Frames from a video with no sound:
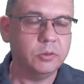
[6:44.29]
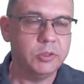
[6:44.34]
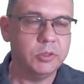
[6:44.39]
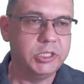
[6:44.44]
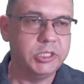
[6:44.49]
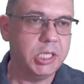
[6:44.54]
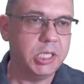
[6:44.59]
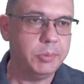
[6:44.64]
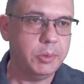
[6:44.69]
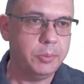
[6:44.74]

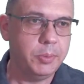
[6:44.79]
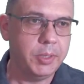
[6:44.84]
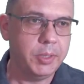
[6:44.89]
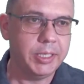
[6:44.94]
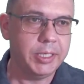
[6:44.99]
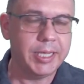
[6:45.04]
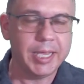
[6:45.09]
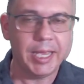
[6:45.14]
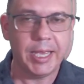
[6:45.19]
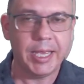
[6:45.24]

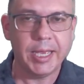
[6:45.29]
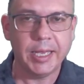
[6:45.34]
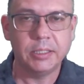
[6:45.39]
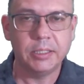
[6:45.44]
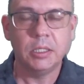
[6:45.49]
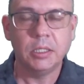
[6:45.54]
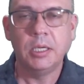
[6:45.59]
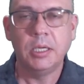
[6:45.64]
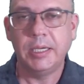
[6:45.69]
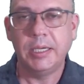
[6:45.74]
GBPCAD
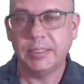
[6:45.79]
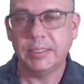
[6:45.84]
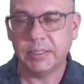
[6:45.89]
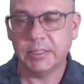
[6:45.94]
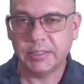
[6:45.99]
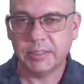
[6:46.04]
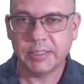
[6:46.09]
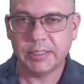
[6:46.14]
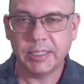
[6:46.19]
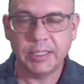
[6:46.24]
is a
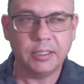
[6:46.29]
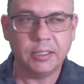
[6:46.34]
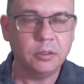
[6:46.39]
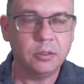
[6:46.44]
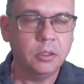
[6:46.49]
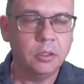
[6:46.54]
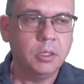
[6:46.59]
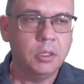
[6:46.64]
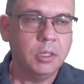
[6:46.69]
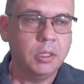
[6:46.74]
sell.
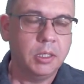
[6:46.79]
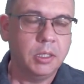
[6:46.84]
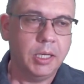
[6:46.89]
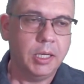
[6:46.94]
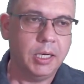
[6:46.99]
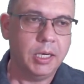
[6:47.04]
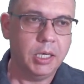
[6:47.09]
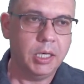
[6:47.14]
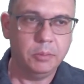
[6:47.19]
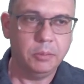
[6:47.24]

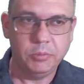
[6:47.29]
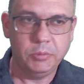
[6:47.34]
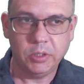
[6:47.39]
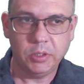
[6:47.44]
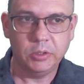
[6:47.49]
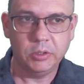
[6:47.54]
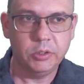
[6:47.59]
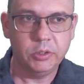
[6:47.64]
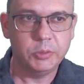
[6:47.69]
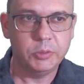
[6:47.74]
You
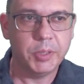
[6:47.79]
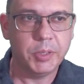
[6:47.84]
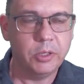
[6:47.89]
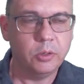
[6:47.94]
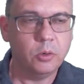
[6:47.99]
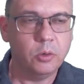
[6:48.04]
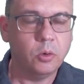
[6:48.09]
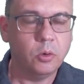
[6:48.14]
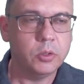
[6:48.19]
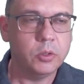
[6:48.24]
can do pending
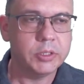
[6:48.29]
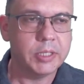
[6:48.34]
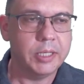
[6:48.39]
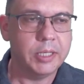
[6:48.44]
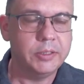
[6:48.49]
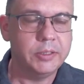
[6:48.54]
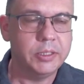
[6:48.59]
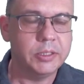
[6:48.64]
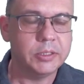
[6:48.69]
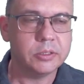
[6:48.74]
orders like
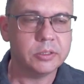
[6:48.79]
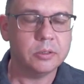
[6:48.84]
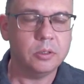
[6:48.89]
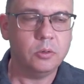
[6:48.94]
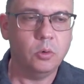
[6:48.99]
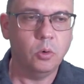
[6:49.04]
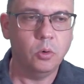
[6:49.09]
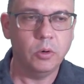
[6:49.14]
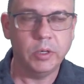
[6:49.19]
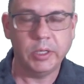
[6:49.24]
this,
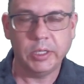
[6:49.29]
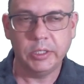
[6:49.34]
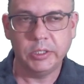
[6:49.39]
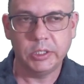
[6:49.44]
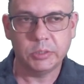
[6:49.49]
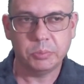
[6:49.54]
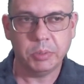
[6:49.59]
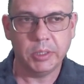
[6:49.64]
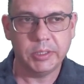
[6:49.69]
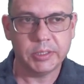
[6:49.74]
or you can
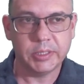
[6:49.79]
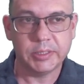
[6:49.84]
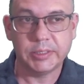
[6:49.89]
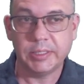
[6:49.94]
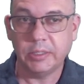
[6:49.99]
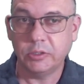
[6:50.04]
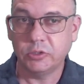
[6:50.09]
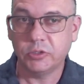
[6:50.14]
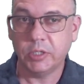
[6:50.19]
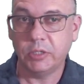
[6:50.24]
just place a
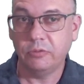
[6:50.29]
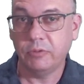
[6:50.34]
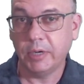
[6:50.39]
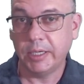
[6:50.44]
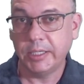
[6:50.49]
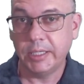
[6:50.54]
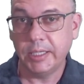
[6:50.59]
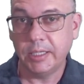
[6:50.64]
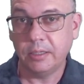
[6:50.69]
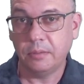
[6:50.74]
sell trade right
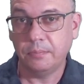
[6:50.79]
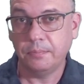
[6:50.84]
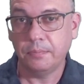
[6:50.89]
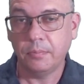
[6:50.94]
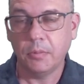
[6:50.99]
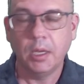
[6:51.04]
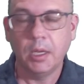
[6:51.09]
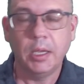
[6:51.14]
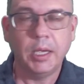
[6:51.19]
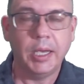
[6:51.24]
now
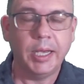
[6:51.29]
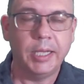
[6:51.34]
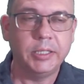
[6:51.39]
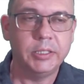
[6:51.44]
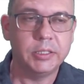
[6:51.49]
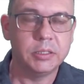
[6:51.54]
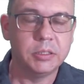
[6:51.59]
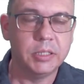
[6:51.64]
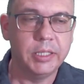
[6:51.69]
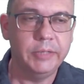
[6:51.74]
and
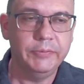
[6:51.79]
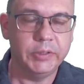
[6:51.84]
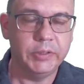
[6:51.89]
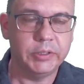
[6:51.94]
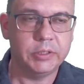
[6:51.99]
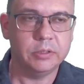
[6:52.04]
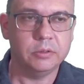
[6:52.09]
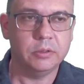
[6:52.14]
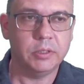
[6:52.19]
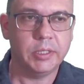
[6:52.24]
just leave
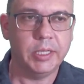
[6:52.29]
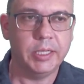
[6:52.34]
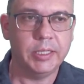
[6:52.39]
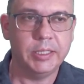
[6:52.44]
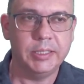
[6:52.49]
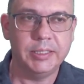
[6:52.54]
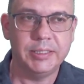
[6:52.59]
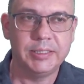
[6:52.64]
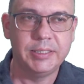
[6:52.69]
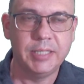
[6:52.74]
it. Okay,
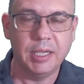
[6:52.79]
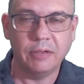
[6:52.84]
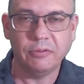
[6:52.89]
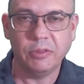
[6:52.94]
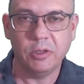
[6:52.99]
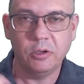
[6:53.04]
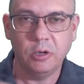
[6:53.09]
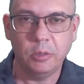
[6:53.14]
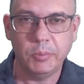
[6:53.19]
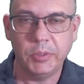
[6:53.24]
because it's definitely
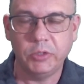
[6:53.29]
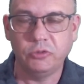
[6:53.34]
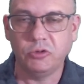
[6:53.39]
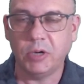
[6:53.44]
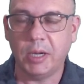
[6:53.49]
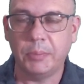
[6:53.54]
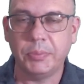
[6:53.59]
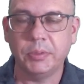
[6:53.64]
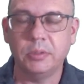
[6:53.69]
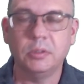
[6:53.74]
going to be
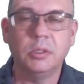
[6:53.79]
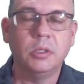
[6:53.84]
dropping.